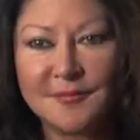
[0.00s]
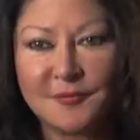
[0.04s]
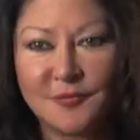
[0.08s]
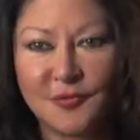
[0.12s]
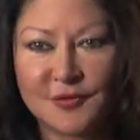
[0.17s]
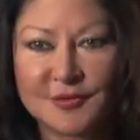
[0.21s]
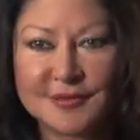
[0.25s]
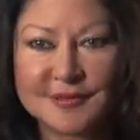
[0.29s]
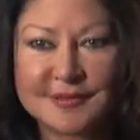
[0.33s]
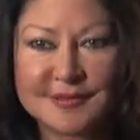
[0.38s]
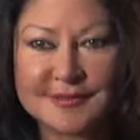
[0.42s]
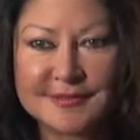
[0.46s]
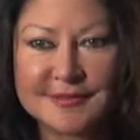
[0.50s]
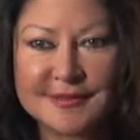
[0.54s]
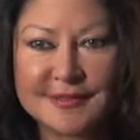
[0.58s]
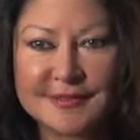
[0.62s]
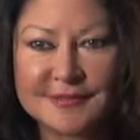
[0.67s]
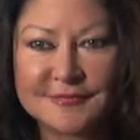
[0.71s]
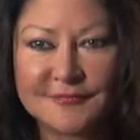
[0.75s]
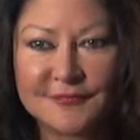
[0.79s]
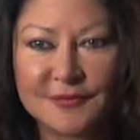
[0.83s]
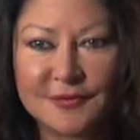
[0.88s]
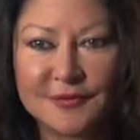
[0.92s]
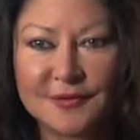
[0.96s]
more
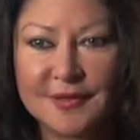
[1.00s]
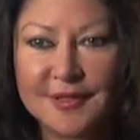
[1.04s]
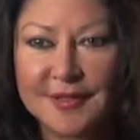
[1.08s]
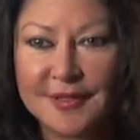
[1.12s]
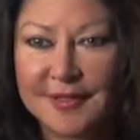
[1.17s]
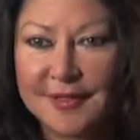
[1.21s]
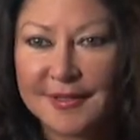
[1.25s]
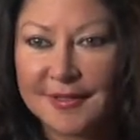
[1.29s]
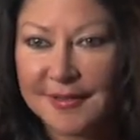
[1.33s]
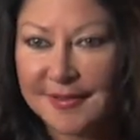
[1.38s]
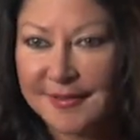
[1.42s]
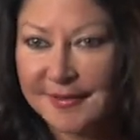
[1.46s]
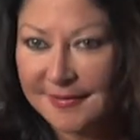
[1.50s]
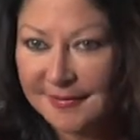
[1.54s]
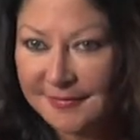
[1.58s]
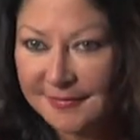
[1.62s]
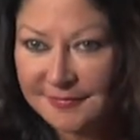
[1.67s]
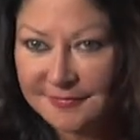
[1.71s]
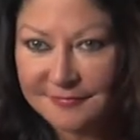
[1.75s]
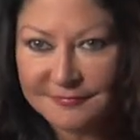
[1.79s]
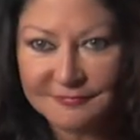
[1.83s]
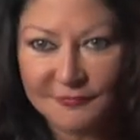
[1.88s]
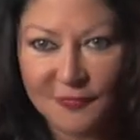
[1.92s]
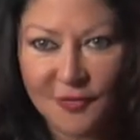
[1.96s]
successful
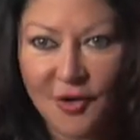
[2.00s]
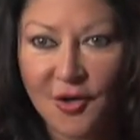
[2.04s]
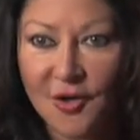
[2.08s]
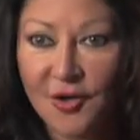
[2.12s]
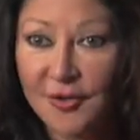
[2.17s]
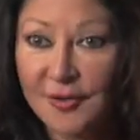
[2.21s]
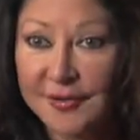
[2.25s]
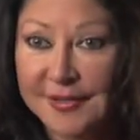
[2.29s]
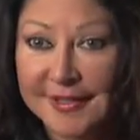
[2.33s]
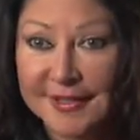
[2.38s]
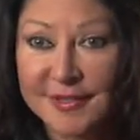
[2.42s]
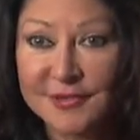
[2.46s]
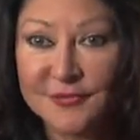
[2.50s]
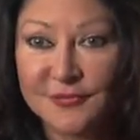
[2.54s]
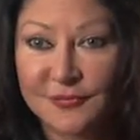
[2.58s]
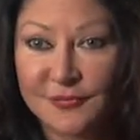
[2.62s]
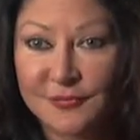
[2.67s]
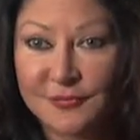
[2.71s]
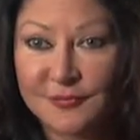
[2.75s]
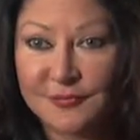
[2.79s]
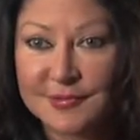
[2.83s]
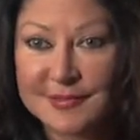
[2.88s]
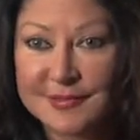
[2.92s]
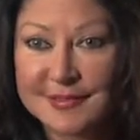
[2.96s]
in all age
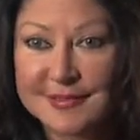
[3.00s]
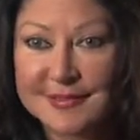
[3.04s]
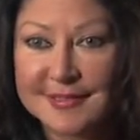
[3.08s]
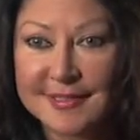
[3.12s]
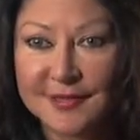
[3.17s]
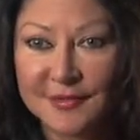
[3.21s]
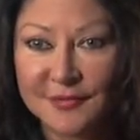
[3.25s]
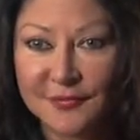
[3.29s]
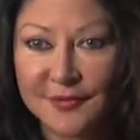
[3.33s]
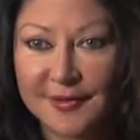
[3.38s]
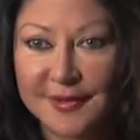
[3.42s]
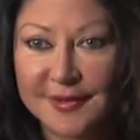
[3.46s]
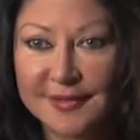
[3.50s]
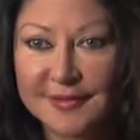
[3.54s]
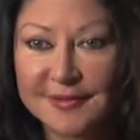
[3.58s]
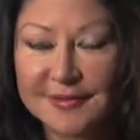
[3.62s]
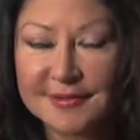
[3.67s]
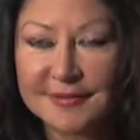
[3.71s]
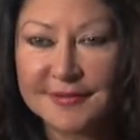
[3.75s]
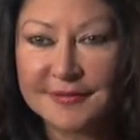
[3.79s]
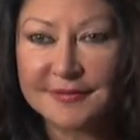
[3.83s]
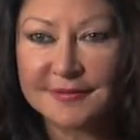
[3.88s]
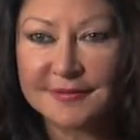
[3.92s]
groups. Is that correct?